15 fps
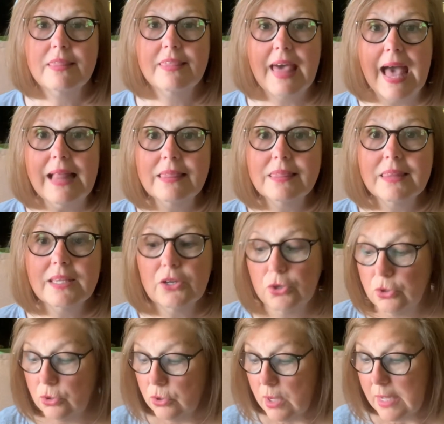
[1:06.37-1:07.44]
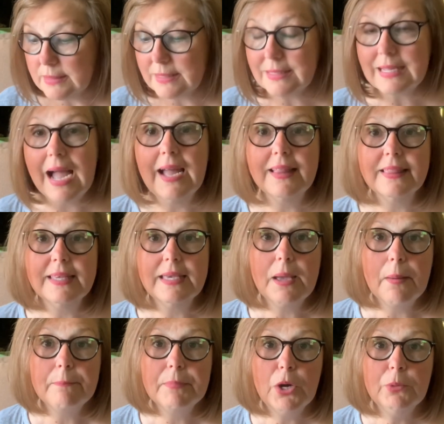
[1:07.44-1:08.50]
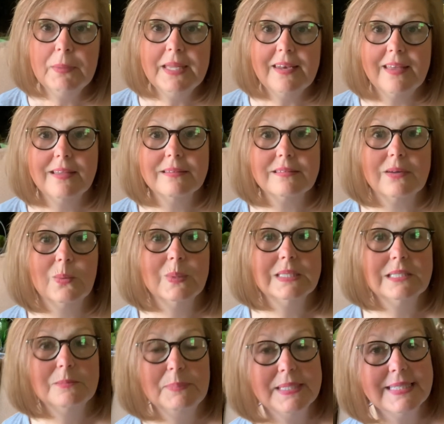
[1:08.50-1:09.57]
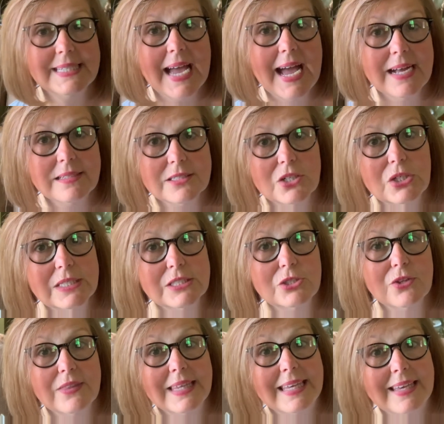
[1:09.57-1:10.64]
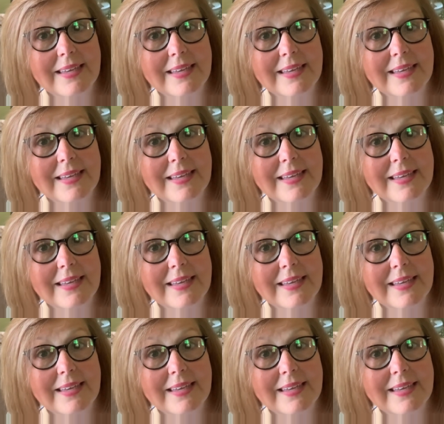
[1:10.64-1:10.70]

that little styling moment is going to be tacked on to the